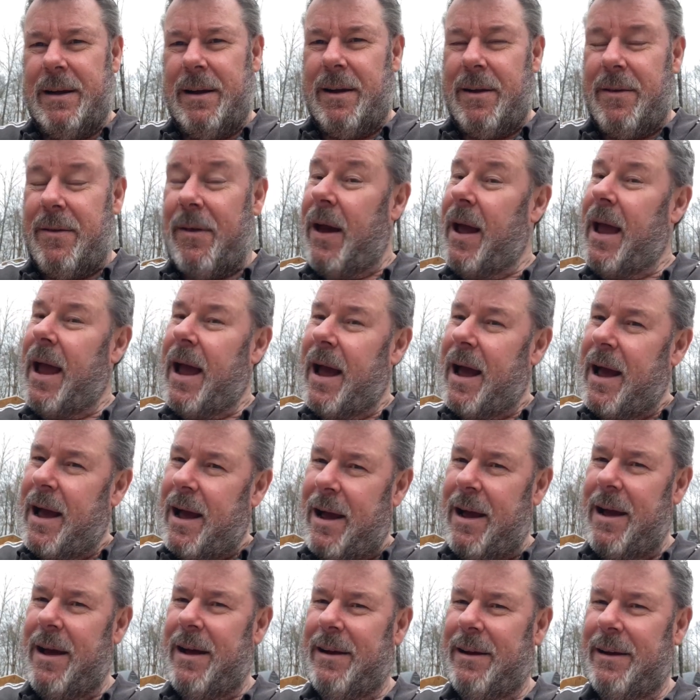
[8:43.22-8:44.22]
they
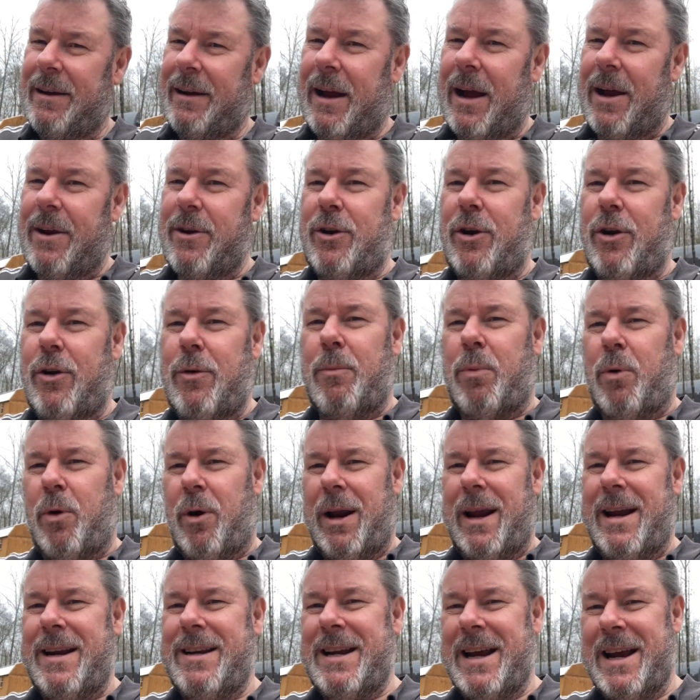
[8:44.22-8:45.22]
are a new
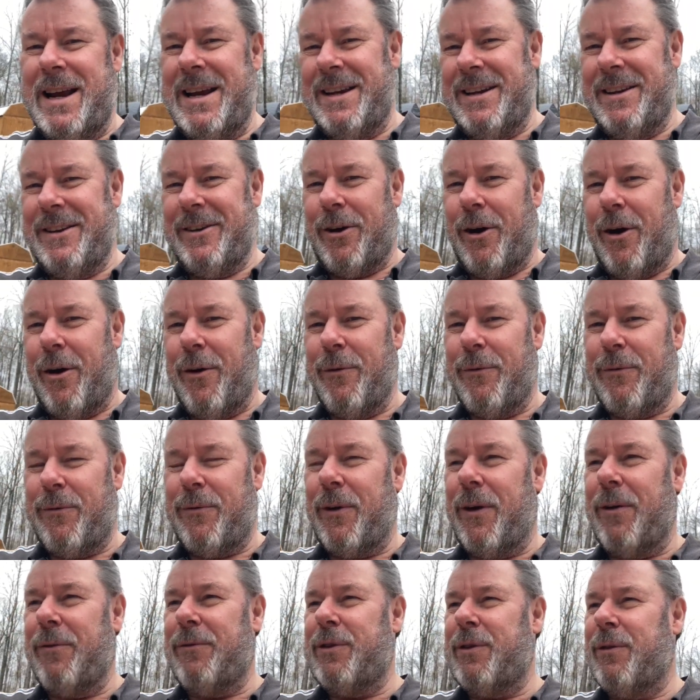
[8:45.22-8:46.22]
breed of
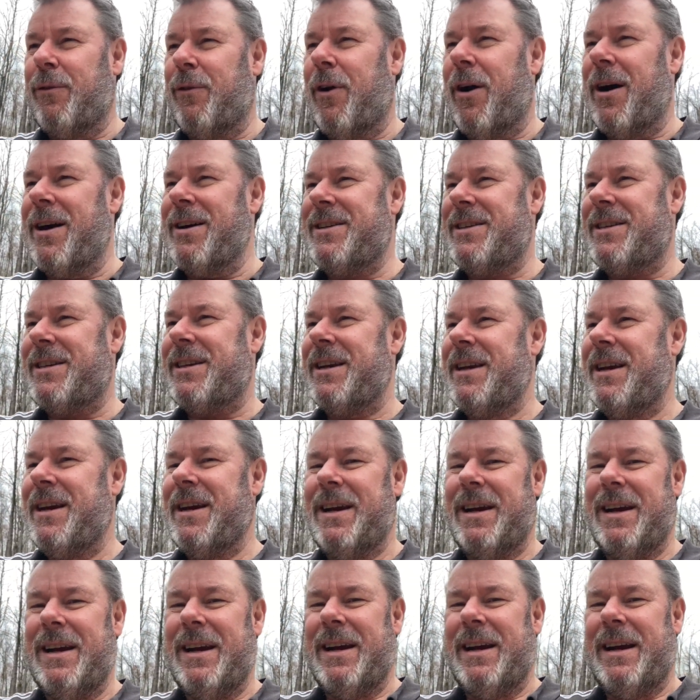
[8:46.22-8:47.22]
of device
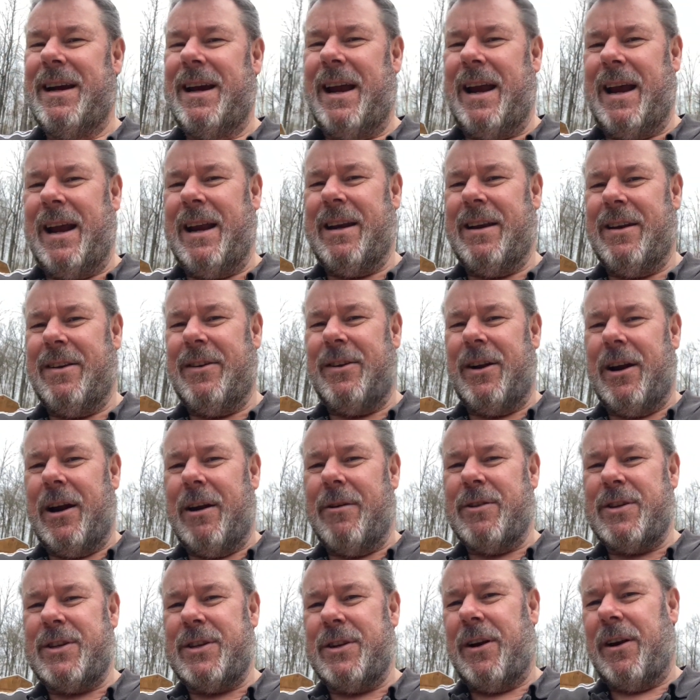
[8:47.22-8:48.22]
and you know
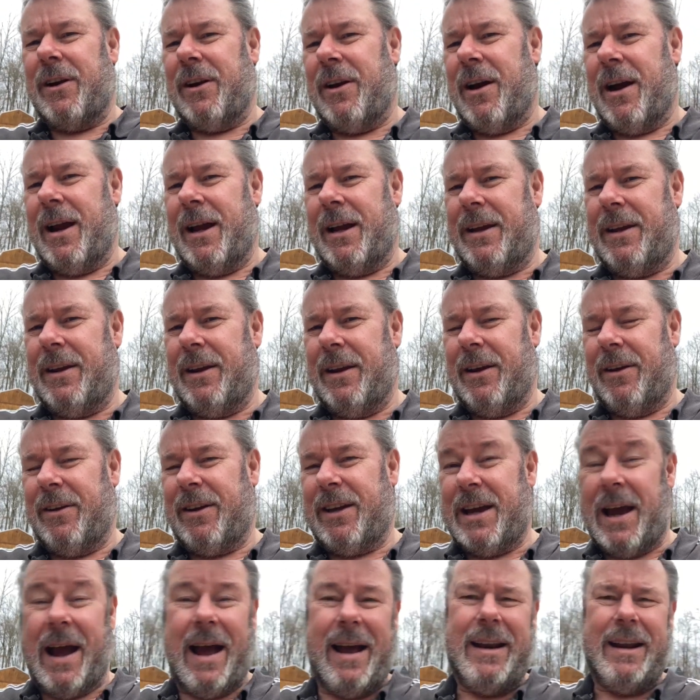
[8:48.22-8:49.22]
it's not like you know
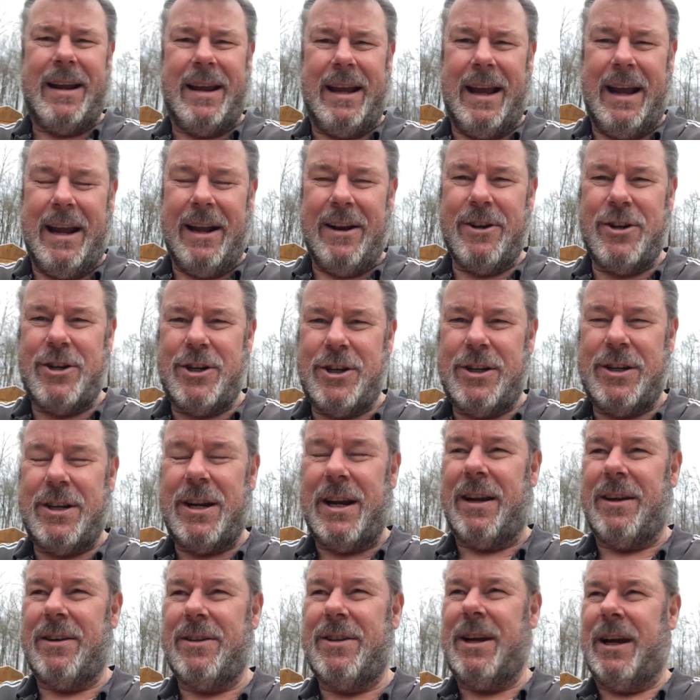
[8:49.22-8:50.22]
cutting edge
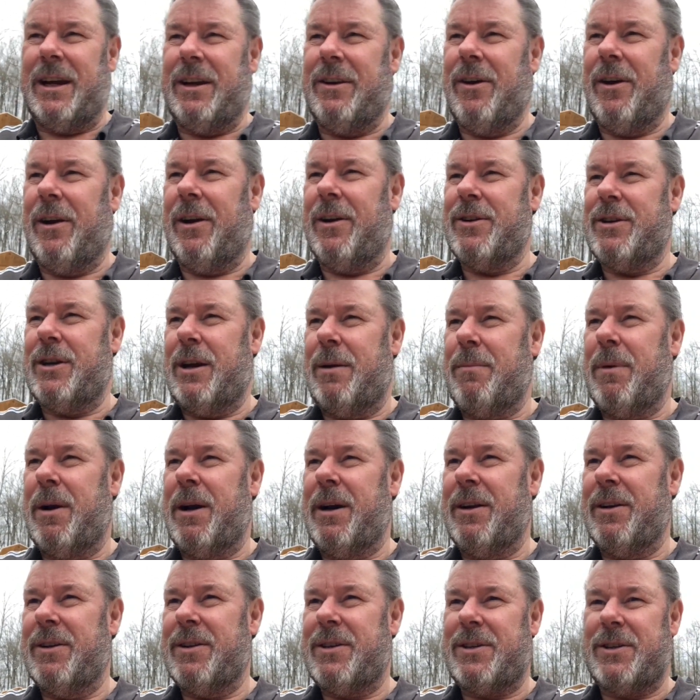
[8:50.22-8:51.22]
te- technology, but
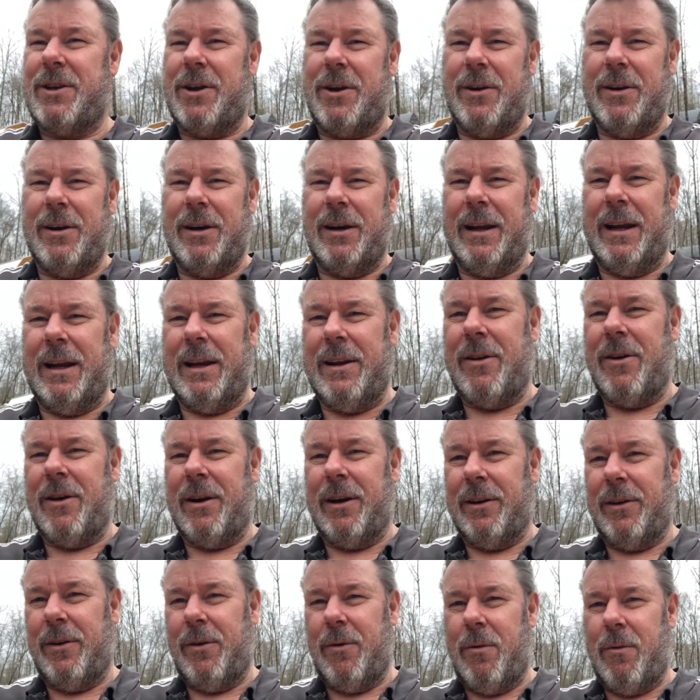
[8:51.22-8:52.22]
it has certainly got a
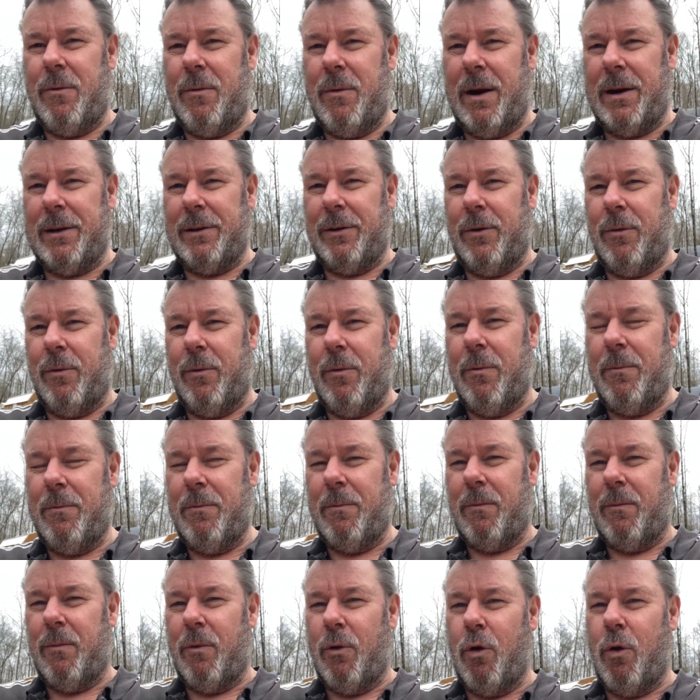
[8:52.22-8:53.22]
little a little
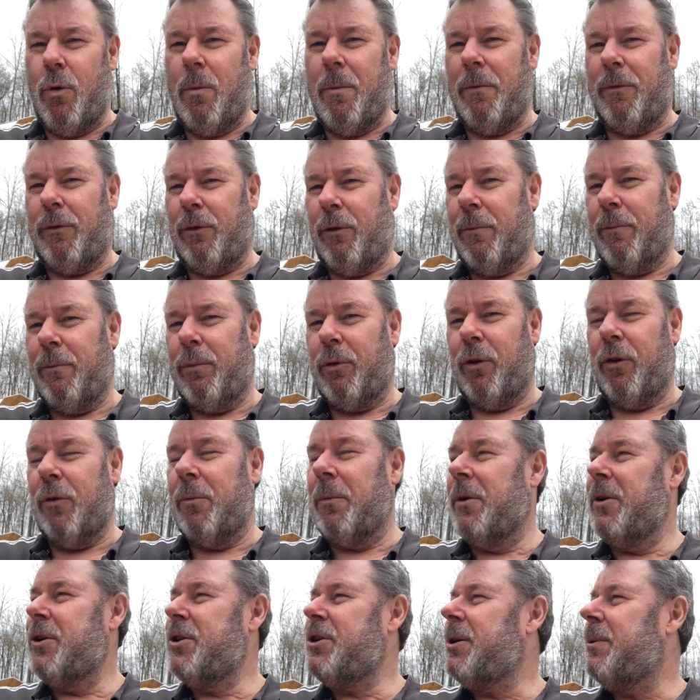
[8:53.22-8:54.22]
room for
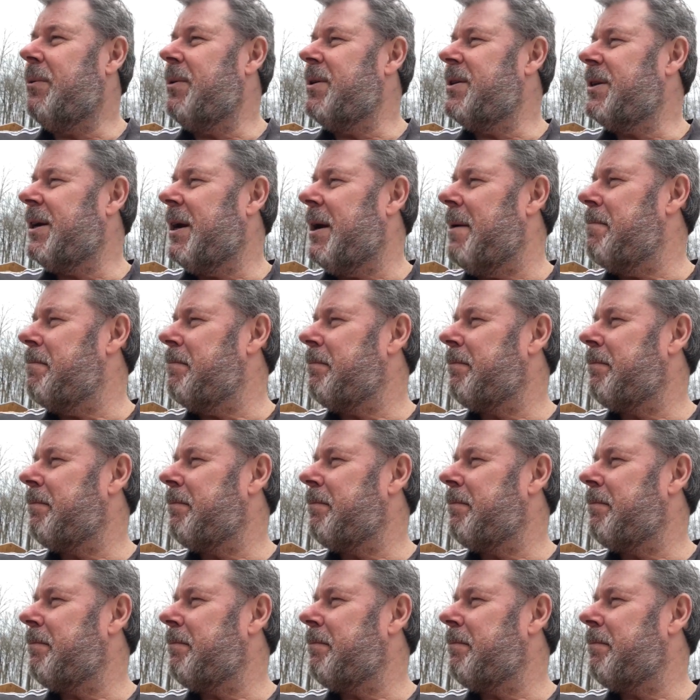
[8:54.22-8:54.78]
improvement, shall we say,